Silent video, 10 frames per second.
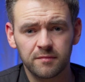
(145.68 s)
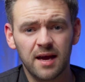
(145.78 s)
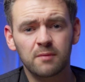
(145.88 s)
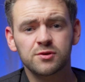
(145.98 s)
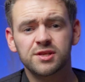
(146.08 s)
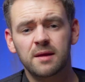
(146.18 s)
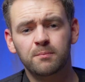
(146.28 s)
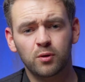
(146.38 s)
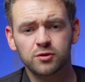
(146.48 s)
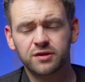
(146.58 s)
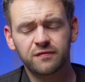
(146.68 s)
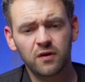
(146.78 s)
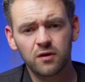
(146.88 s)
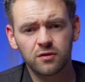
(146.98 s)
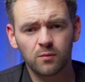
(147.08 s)
That was then pushed
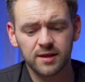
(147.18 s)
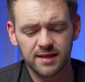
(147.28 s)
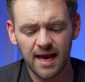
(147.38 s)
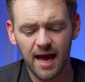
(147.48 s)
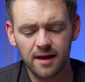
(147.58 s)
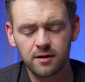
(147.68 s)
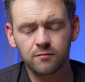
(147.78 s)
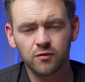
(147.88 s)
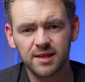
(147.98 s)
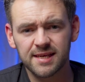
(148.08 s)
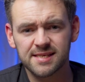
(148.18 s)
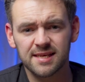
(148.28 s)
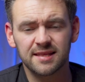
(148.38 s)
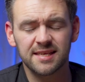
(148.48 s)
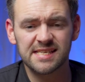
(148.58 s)
further with Canon
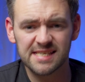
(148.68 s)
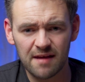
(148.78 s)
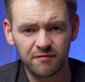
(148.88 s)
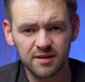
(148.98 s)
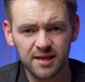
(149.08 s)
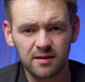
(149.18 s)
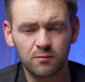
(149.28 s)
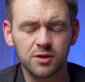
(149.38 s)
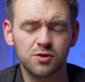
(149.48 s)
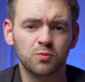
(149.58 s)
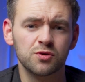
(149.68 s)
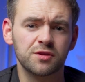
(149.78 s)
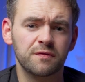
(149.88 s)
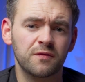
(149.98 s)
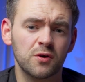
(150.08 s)
releasing the 7D, which was
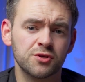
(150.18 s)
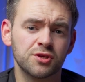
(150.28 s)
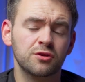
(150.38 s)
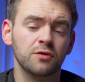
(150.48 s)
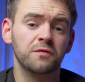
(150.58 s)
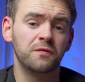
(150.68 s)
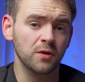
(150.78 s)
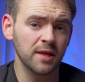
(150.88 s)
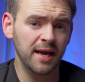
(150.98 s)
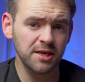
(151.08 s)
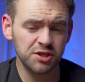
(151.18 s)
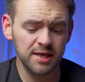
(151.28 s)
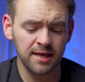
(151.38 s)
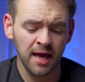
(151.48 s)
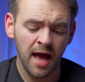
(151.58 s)
the first to do full
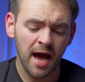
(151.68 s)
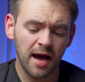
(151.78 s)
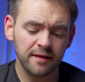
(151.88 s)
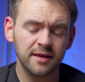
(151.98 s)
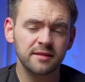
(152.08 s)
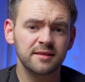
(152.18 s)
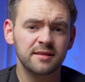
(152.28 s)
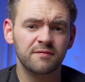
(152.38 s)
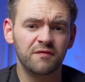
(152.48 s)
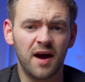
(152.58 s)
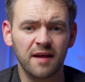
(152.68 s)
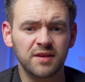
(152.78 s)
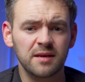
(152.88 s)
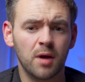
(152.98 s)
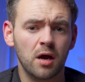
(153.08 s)
HD, and then the
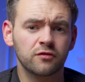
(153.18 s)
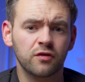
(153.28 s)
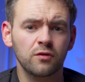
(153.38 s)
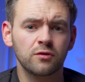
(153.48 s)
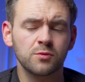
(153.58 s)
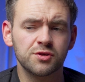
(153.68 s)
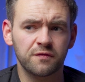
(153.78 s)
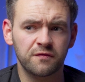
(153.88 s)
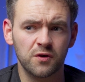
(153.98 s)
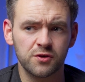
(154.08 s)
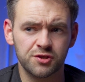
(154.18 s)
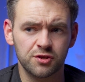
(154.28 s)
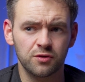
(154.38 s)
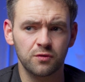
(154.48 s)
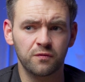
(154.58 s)
5D Mark II that was the first
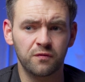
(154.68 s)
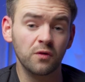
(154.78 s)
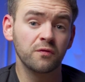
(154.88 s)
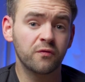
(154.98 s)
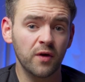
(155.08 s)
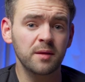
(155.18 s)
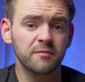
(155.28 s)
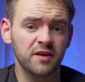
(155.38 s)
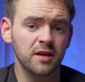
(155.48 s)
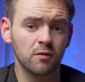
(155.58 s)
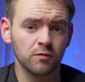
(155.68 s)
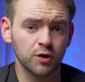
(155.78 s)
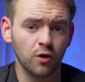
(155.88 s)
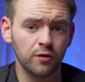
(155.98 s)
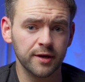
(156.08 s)
to do full frame video
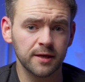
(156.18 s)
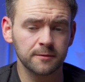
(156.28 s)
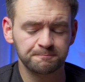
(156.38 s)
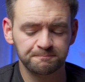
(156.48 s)
recording.